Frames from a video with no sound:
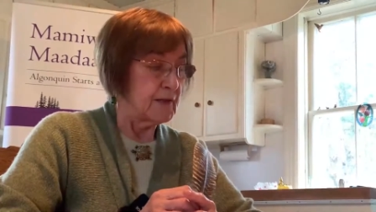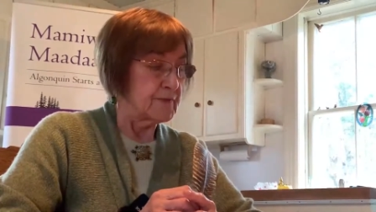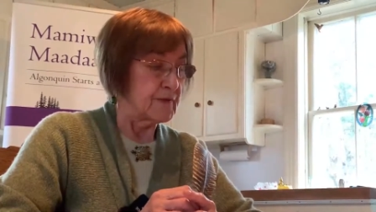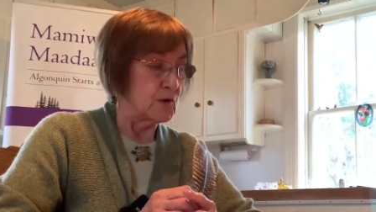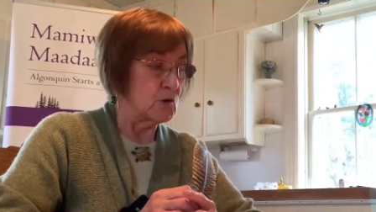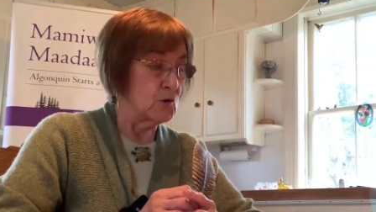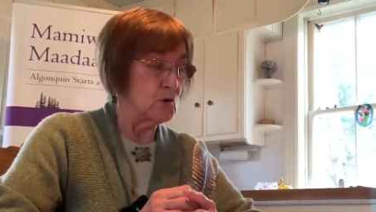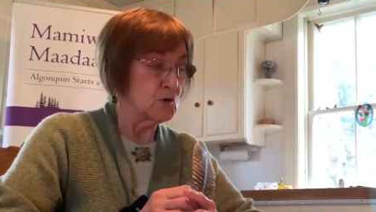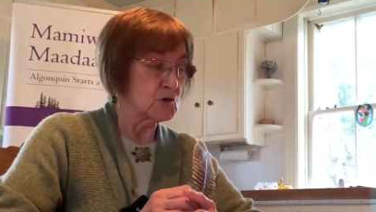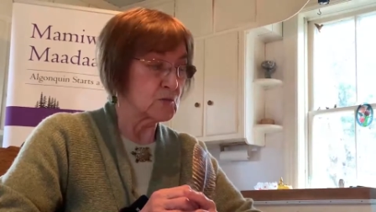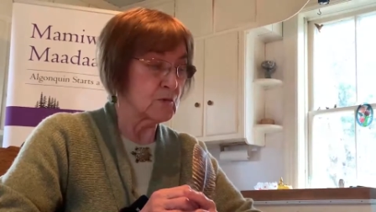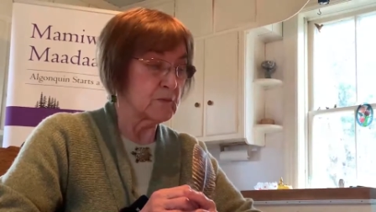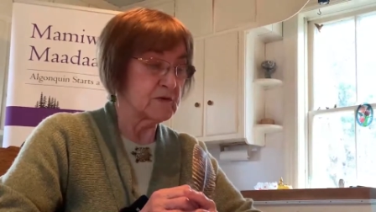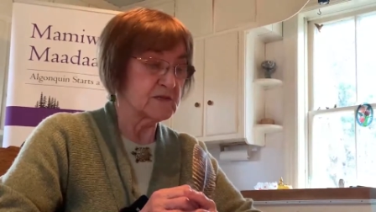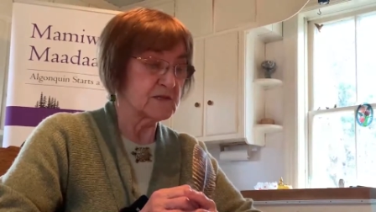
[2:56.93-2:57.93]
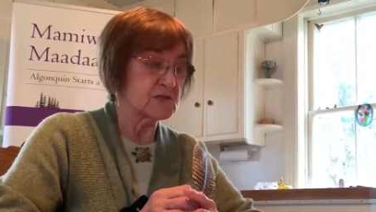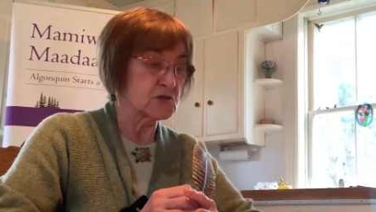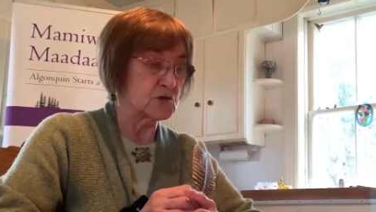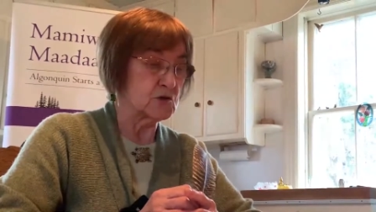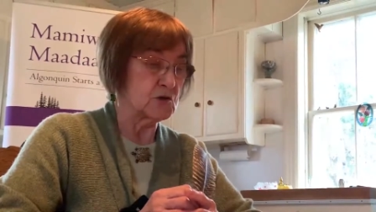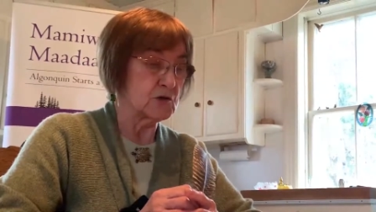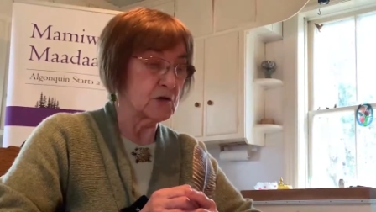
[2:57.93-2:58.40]
The old woman's
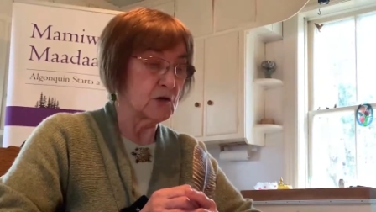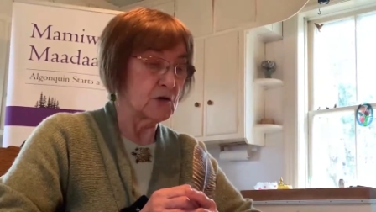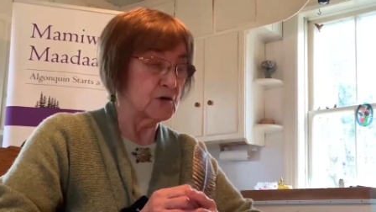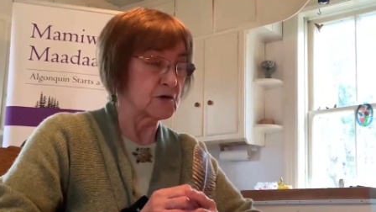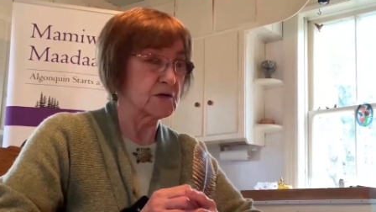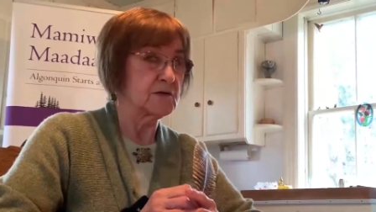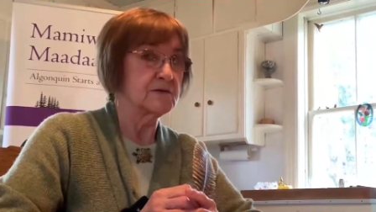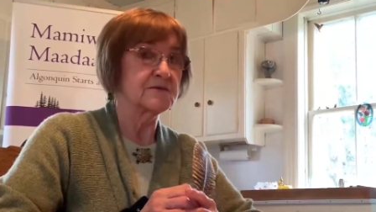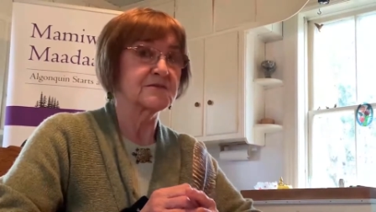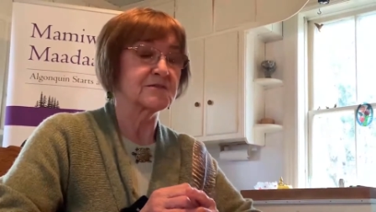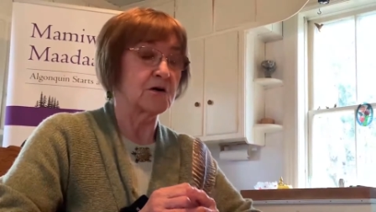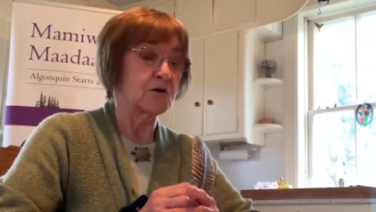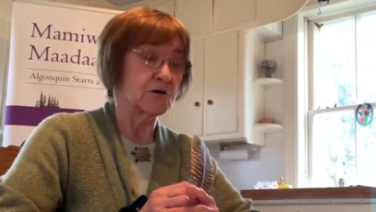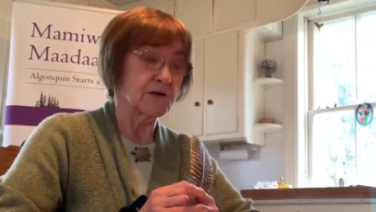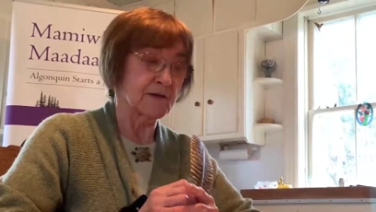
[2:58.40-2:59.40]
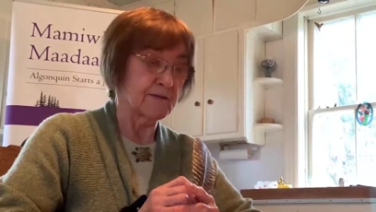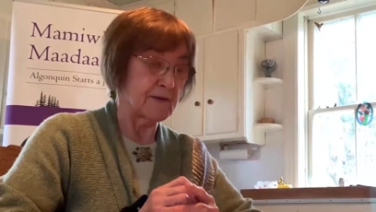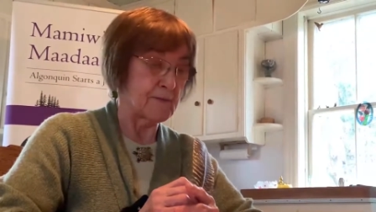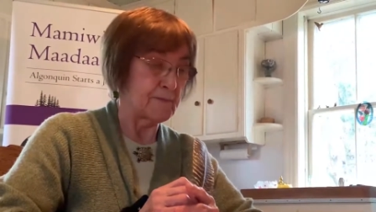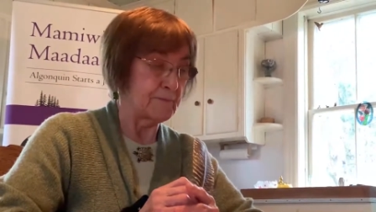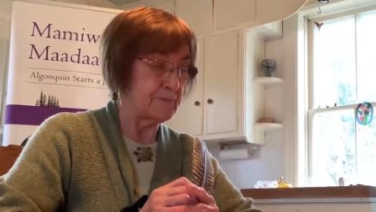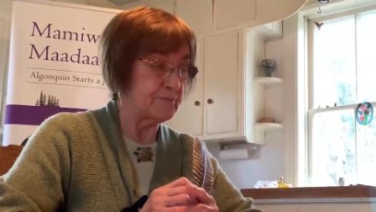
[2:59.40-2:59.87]
stern look startled
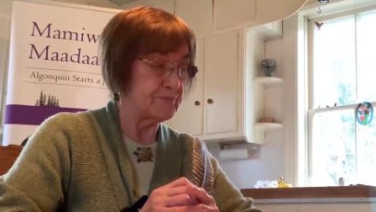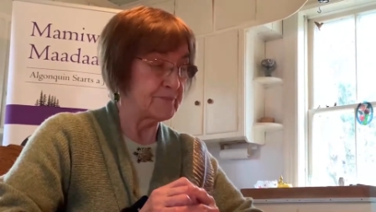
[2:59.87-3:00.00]
them.